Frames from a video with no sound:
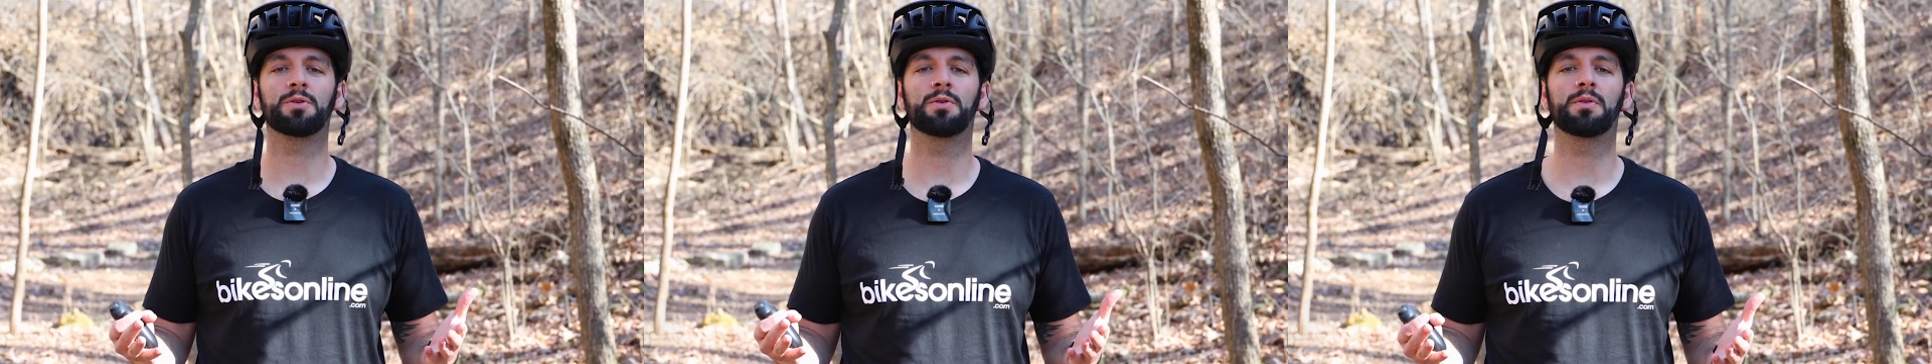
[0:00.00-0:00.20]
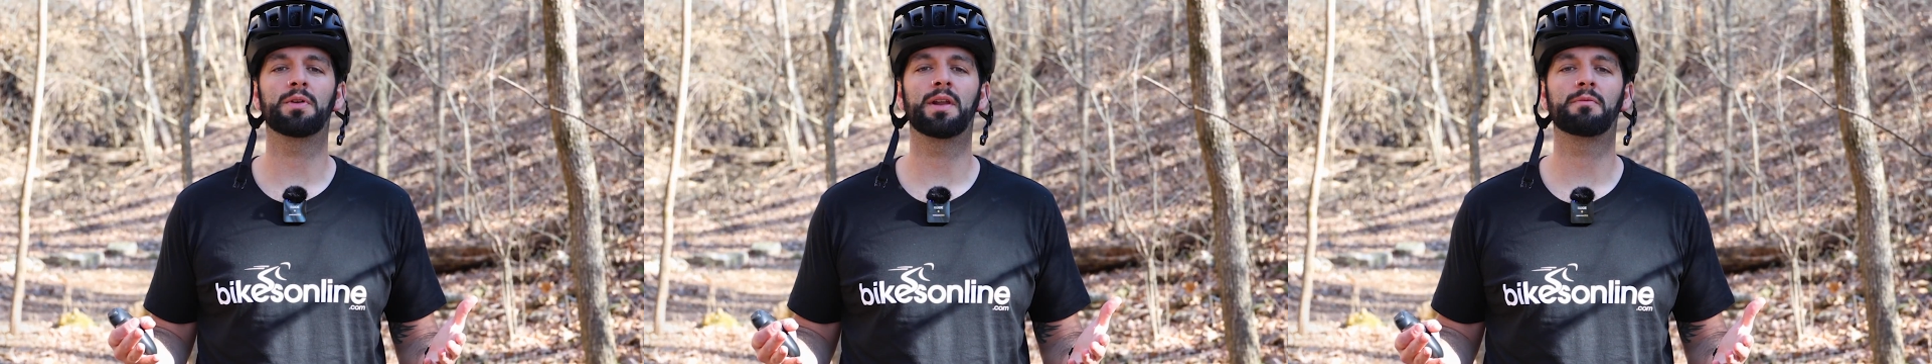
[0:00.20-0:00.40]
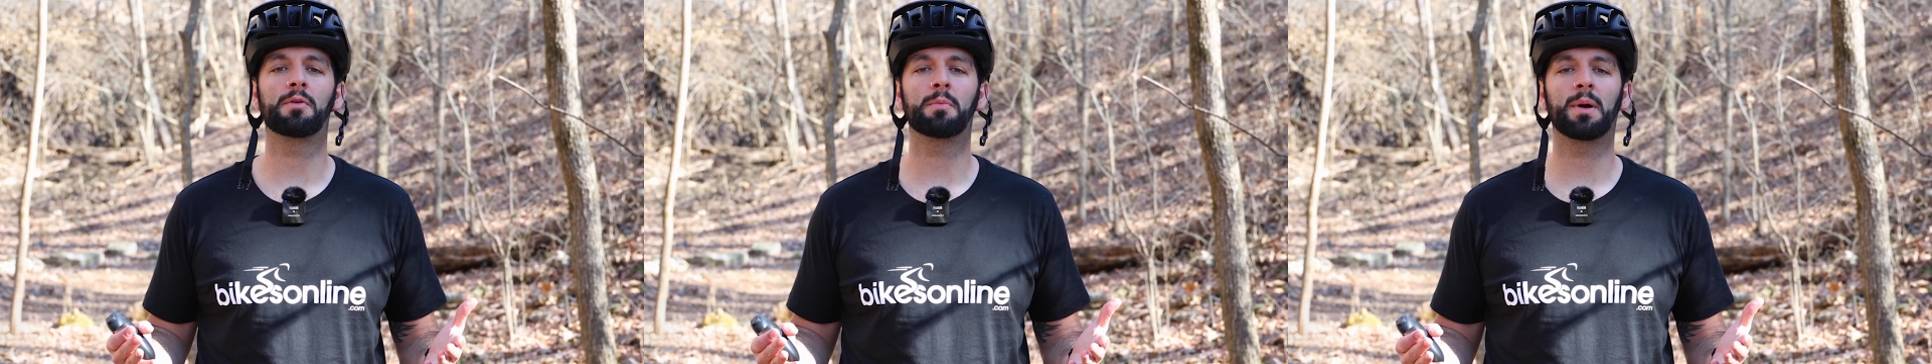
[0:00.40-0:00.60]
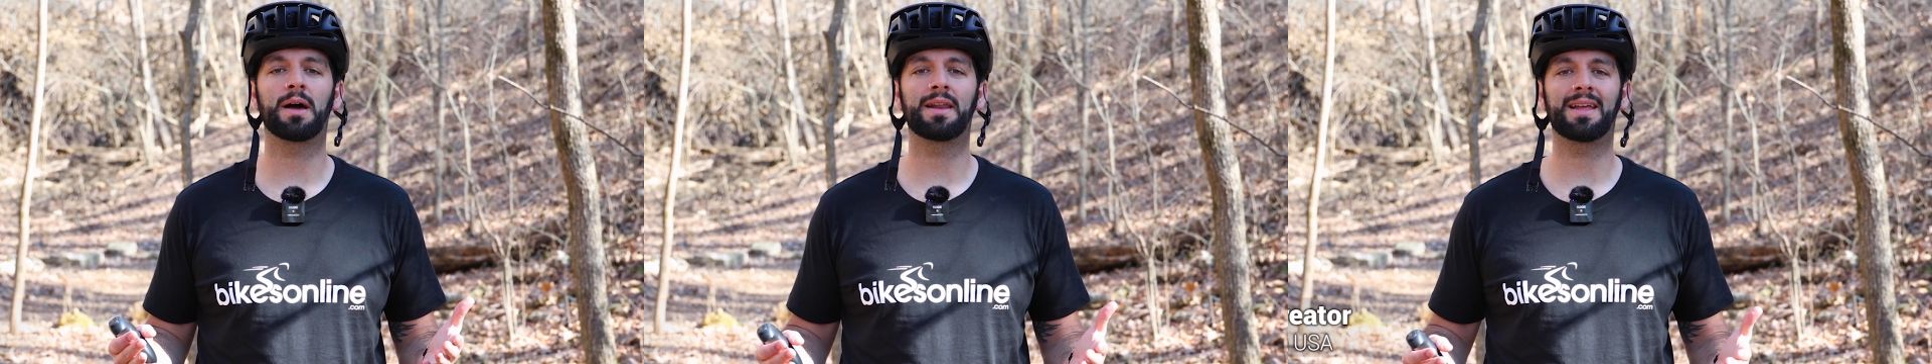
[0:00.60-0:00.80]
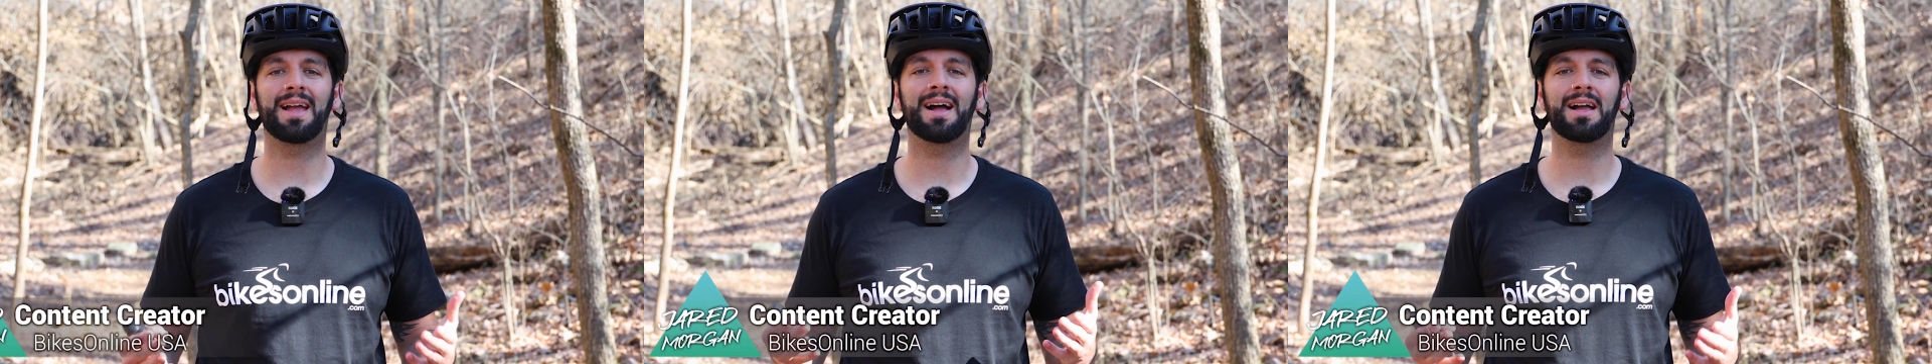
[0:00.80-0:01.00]
going on,
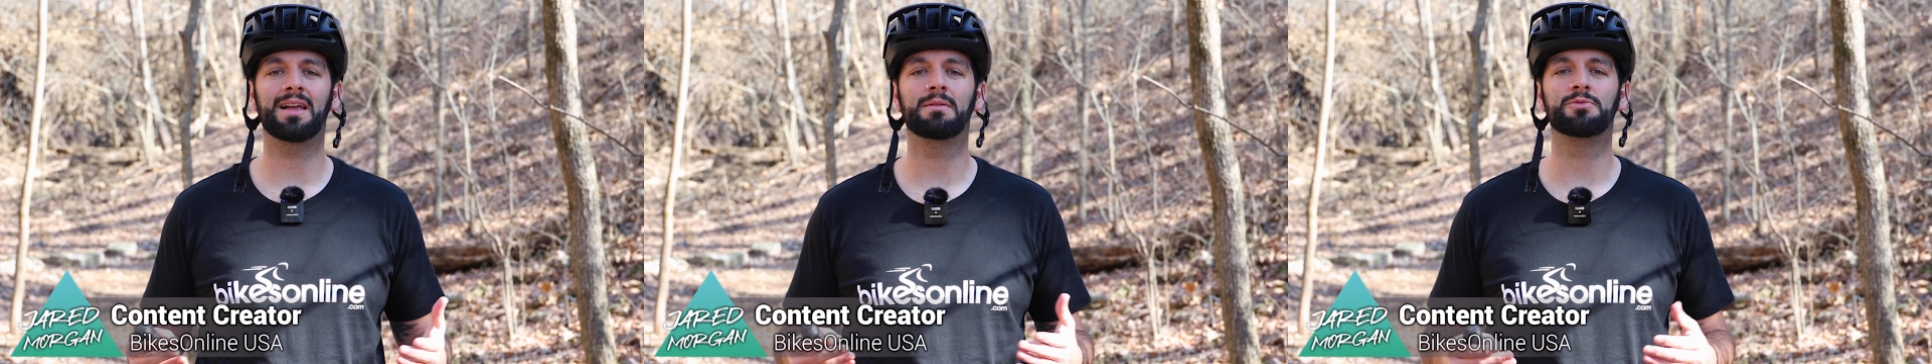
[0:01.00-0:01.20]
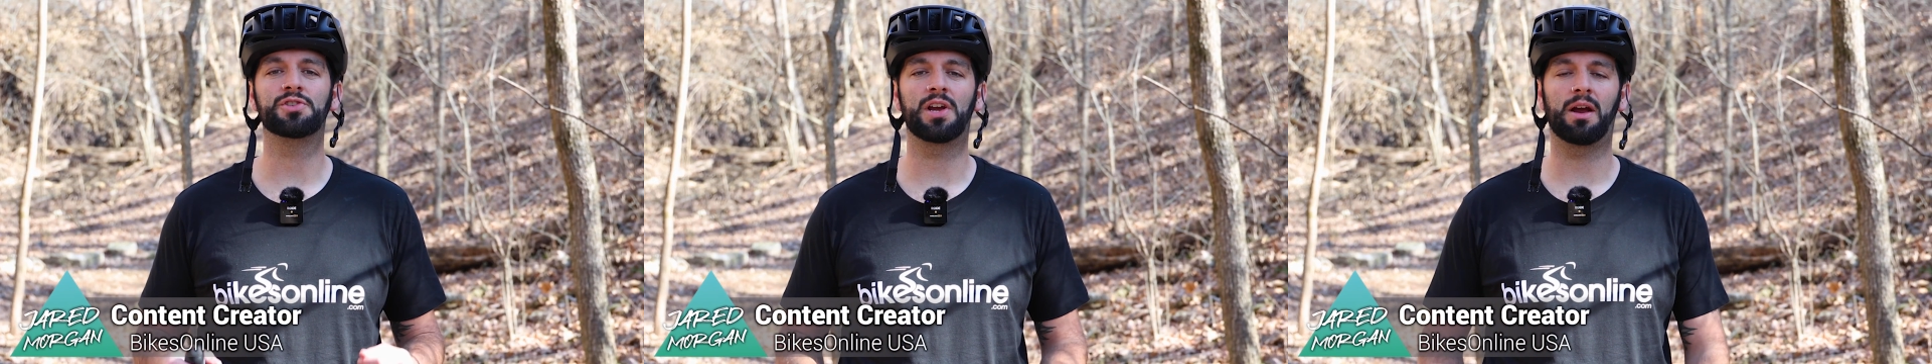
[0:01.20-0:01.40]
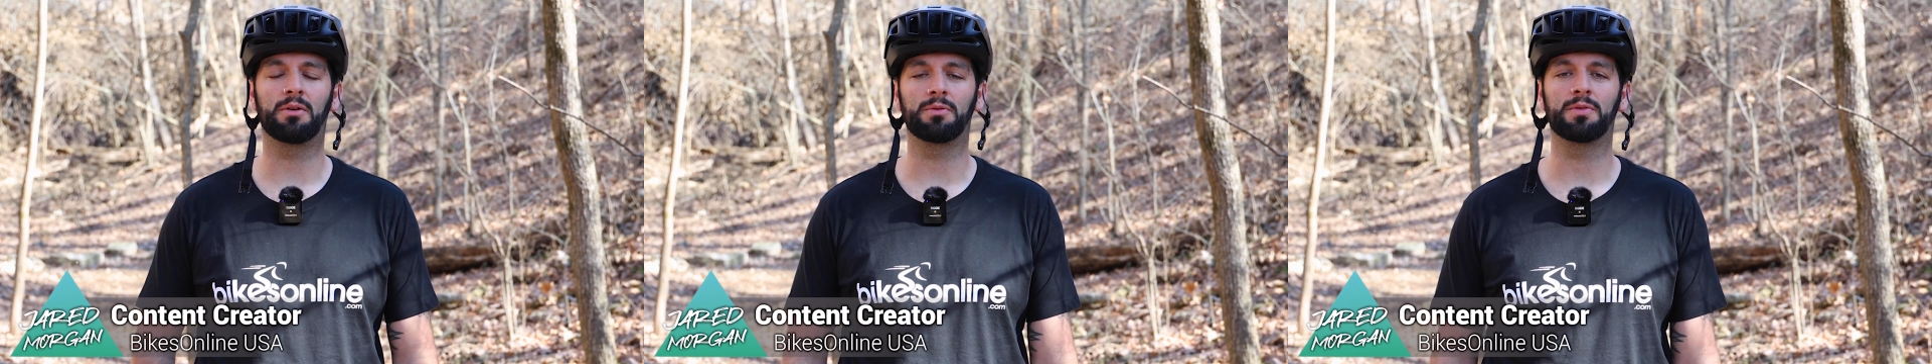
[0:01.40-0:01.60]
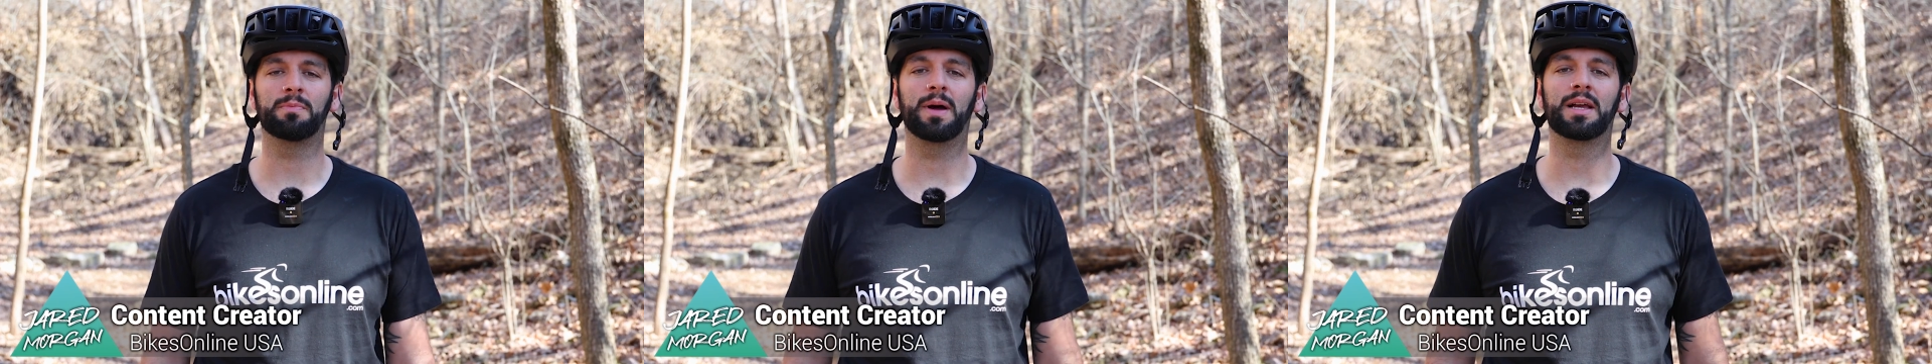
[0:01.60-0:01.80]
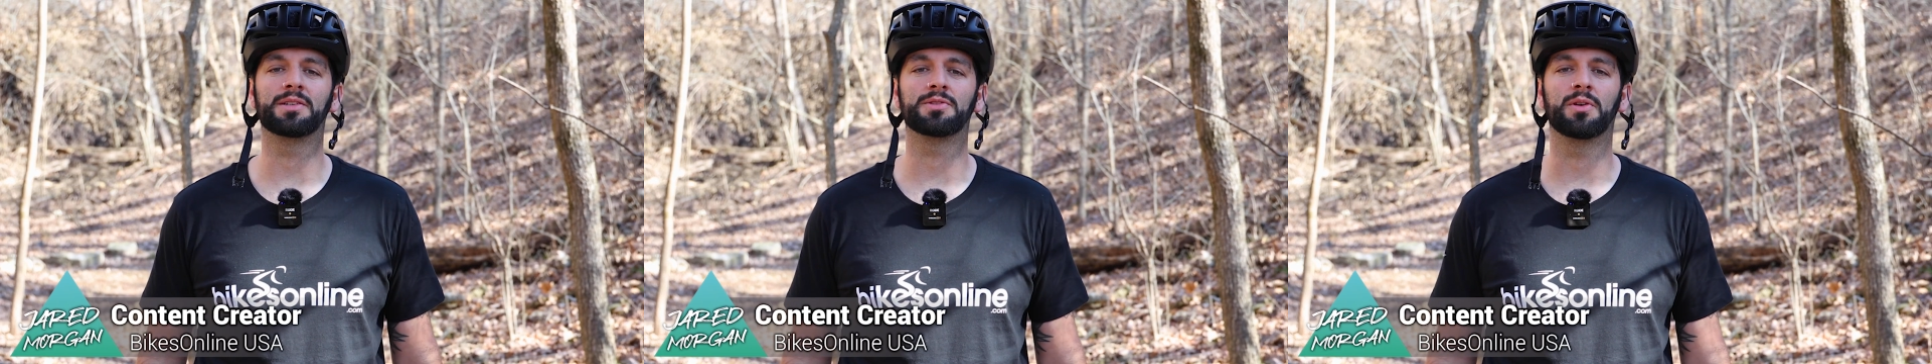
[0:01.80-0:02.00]
everybody? I am Jared with Bikes